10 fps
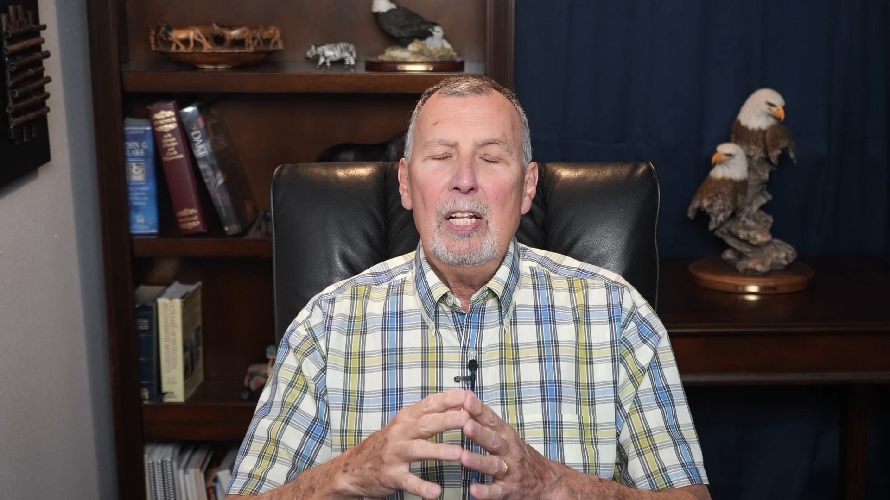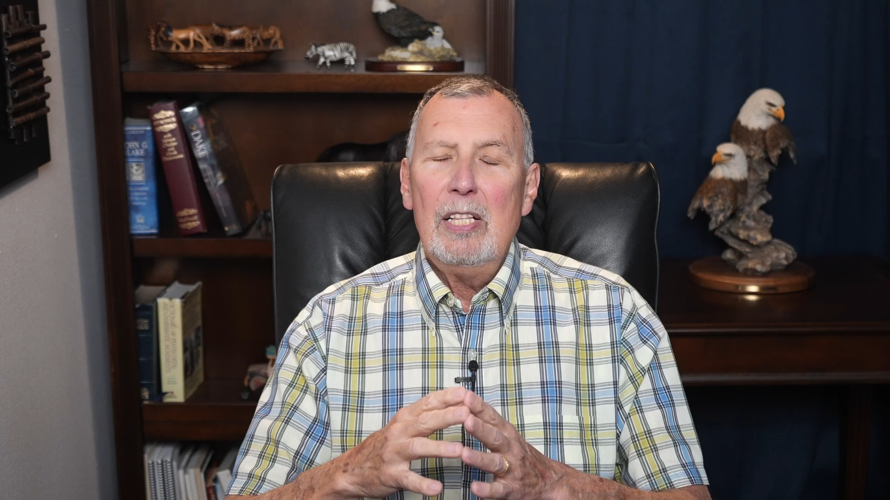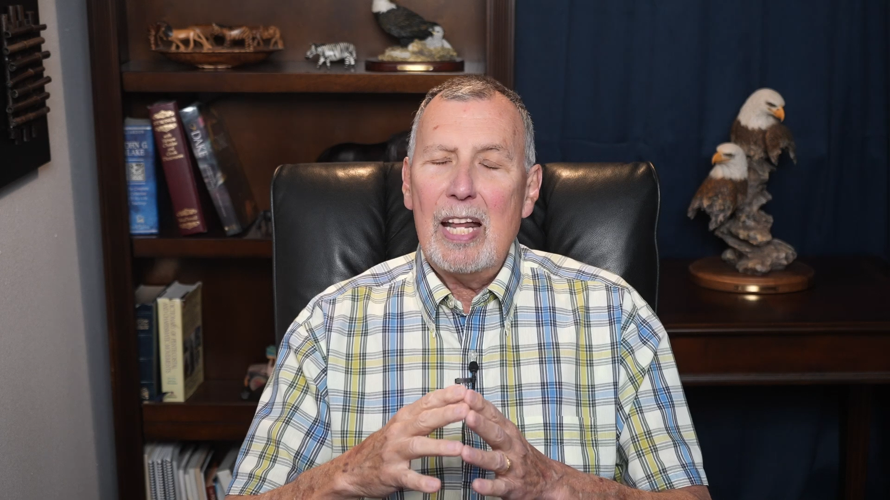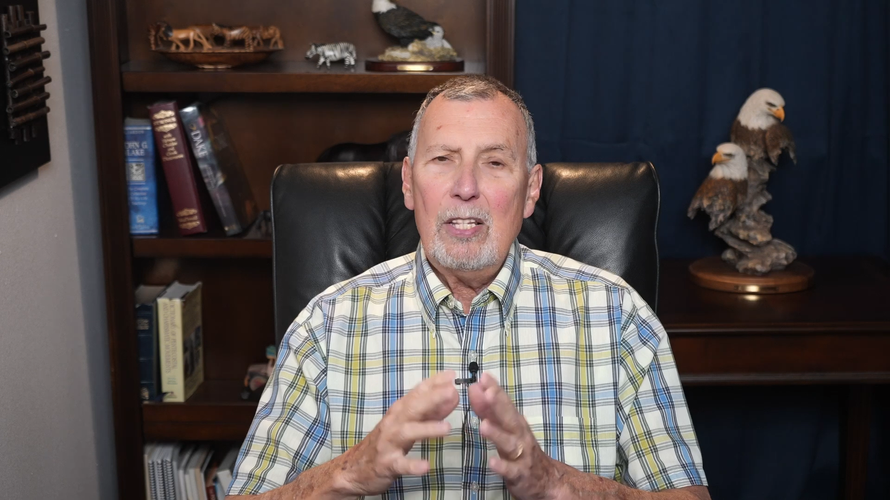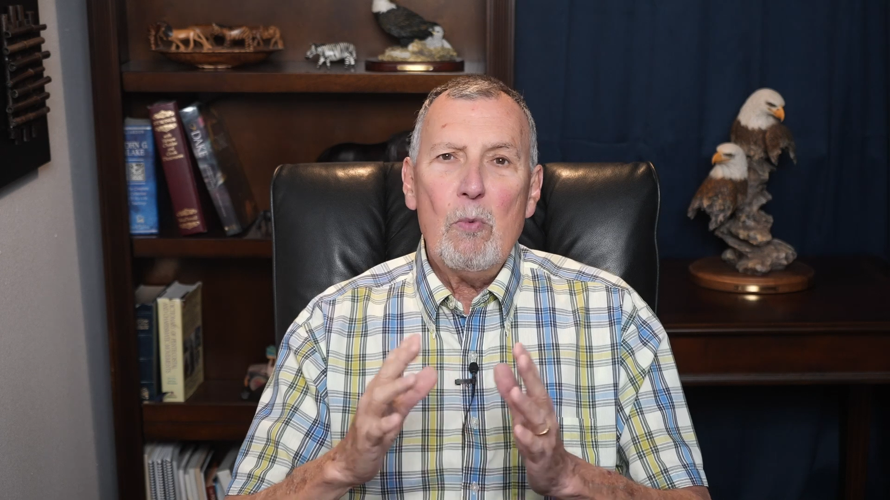
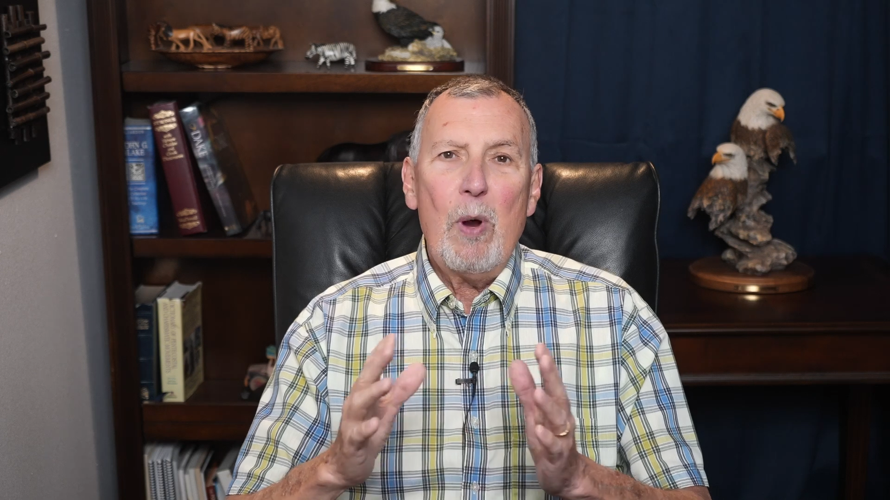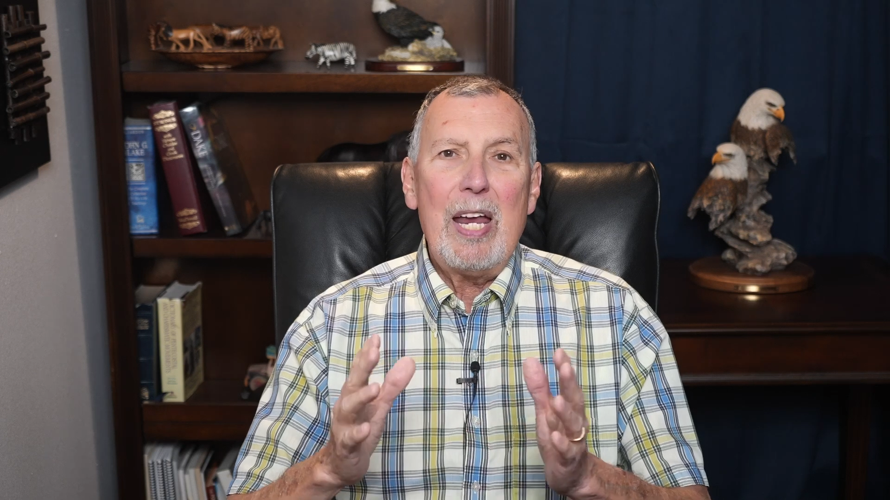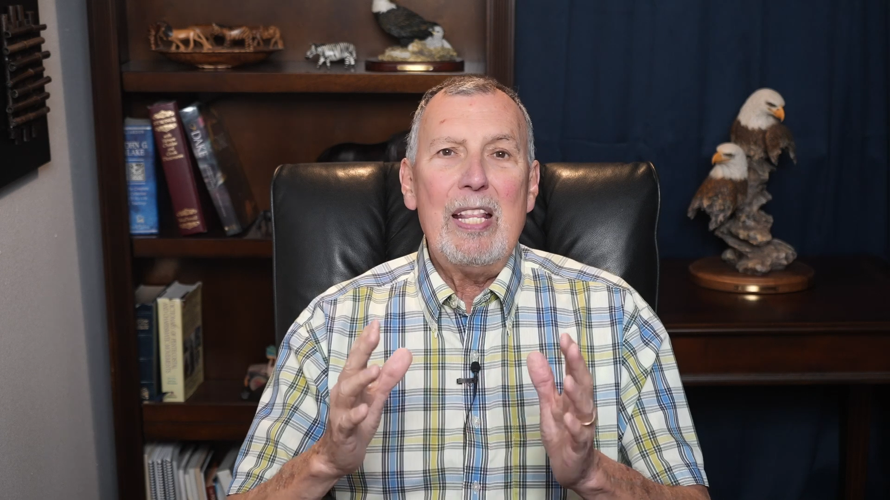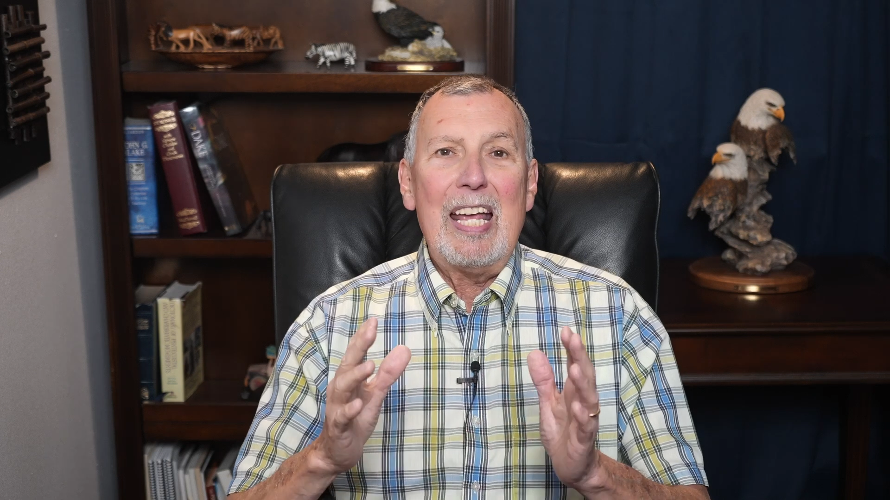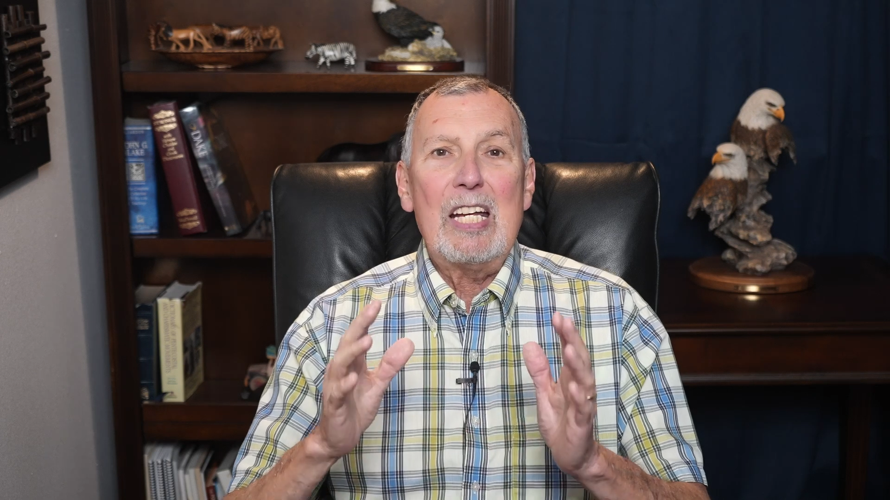Let the
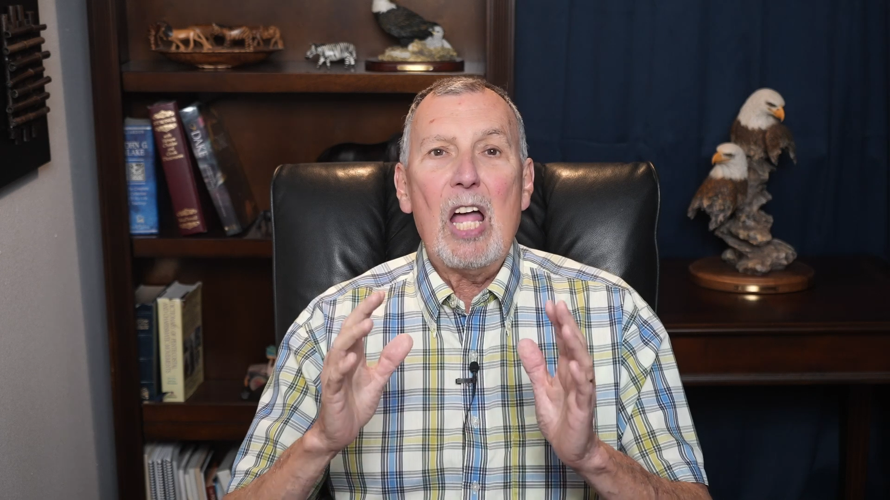way that